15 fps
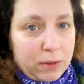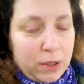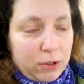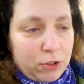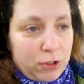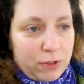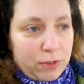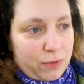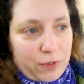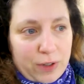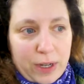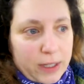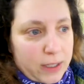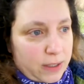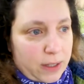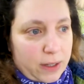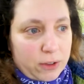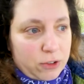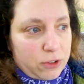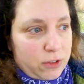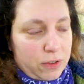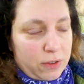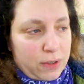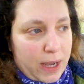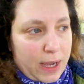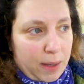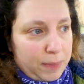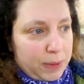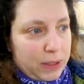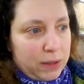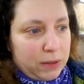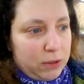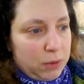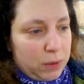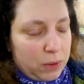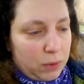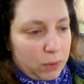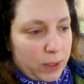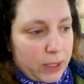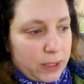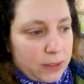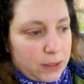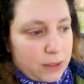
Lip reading: You know, she's fine now. She's happy and doing great,